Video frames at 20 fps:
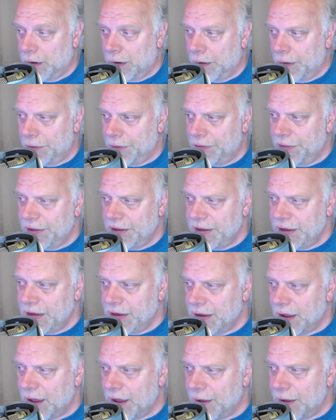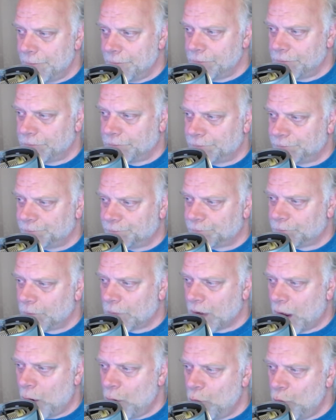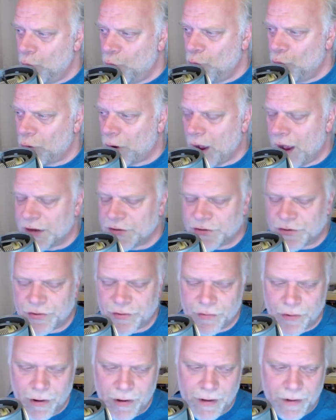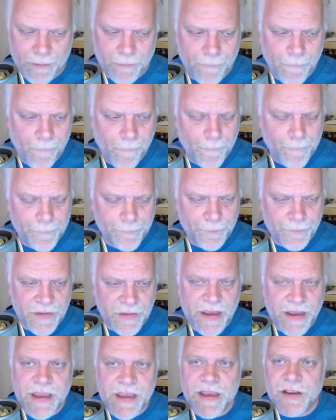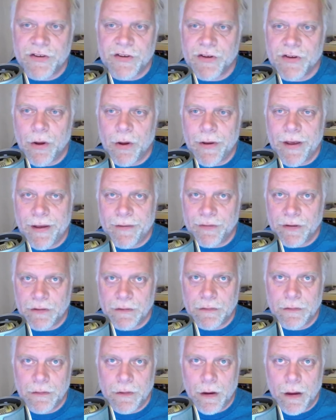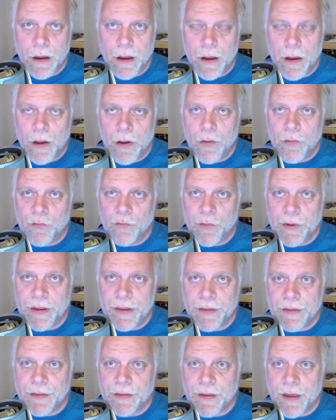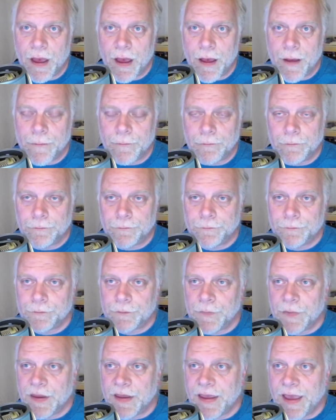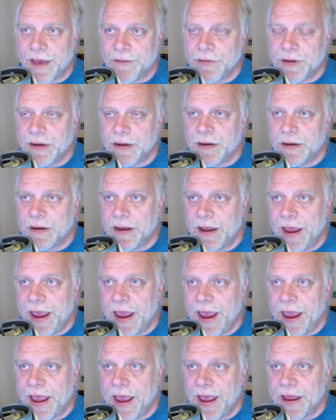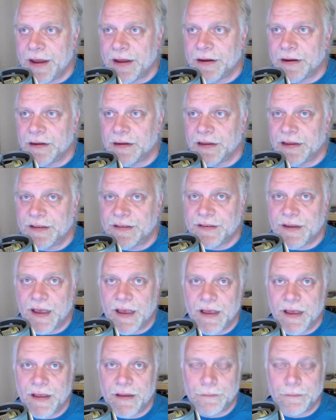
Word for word: the, oh gosh, darn it, geekiest show ever with, Kevin and Elisa